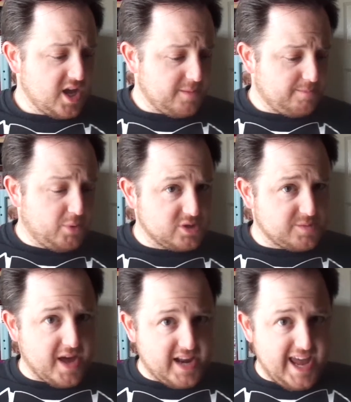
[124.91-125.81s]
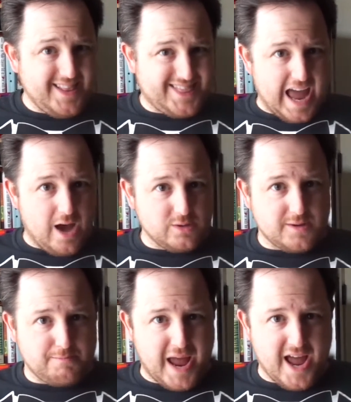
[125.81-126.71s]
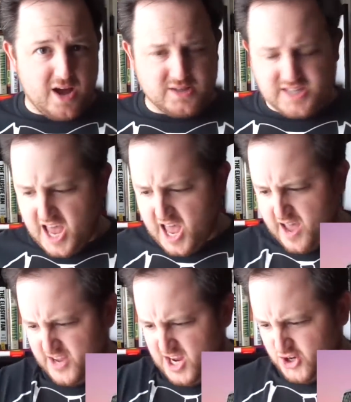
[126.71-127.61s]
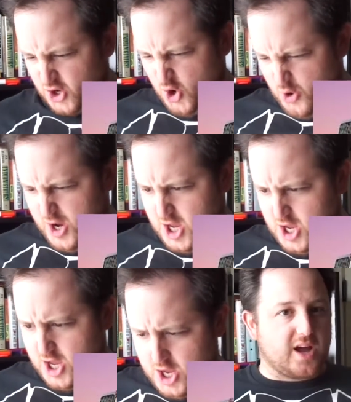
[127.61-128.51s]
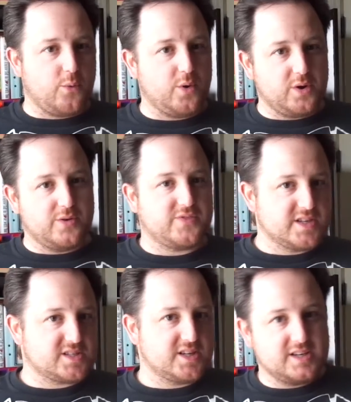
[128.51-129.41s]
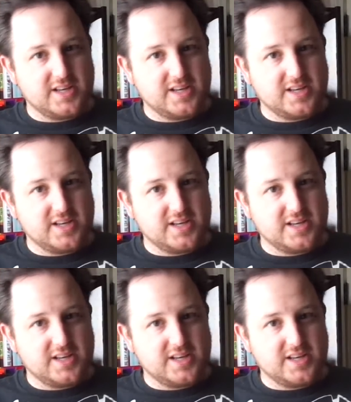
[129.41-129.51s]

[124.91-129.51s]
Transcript: It pulls about 8,000 pounds, heavy duty. I wonder if this could